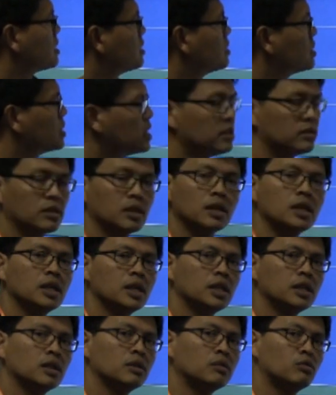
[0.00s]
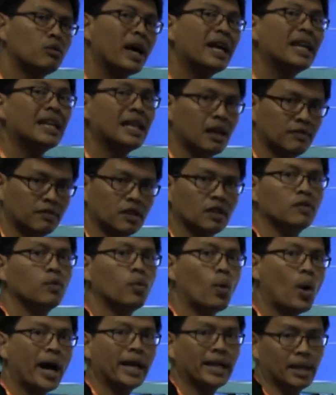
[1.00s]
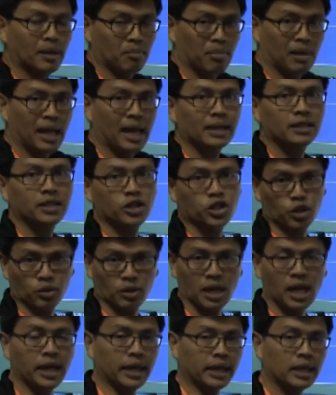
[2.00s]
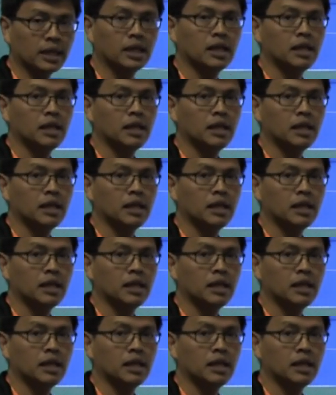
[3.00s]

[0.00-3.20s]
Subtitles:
the right level of white and black that you like.